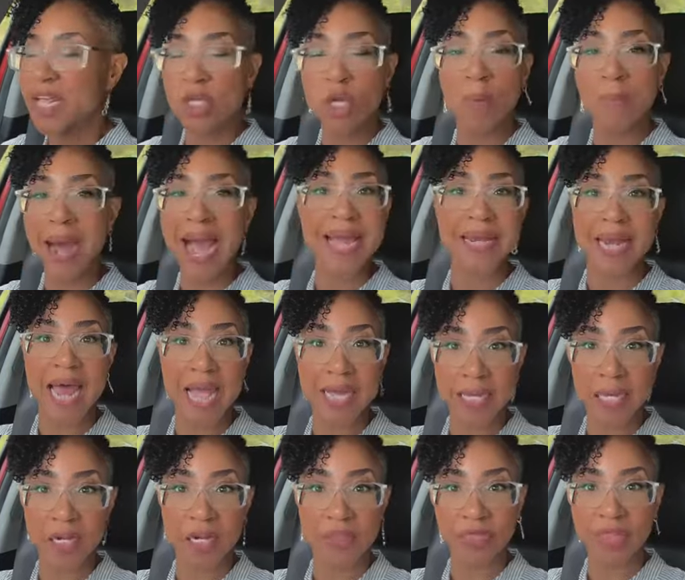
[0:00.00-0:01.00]
and you might
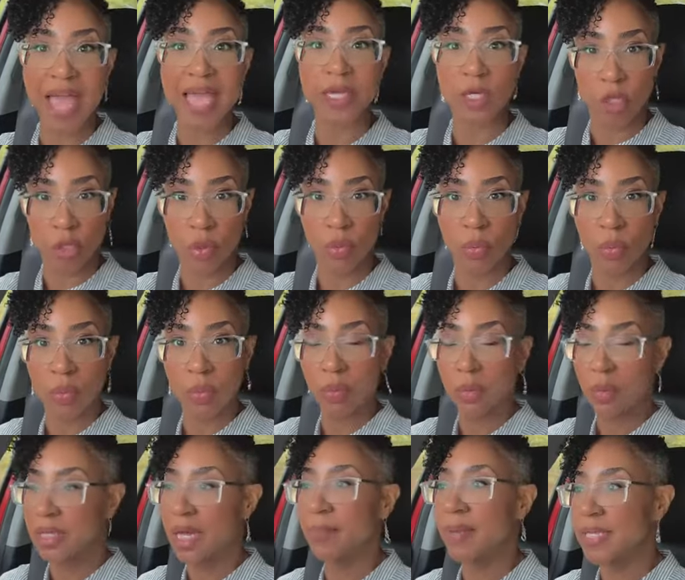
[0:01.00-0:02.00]
not get a thank you.
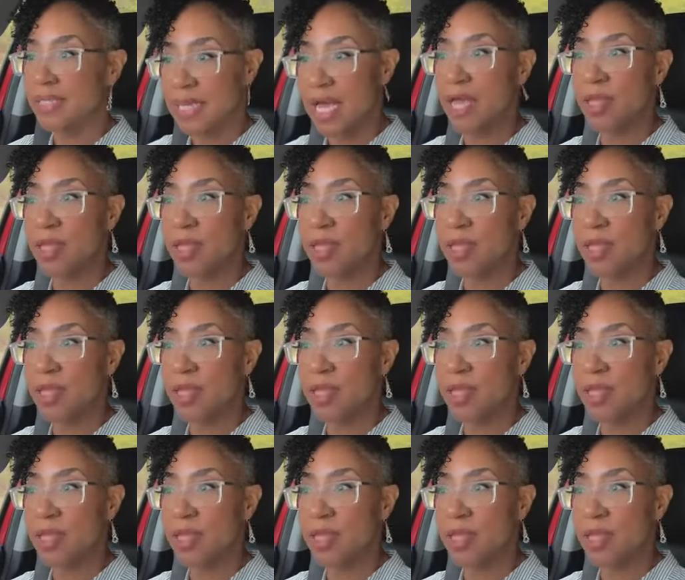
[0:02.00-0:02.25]
Let me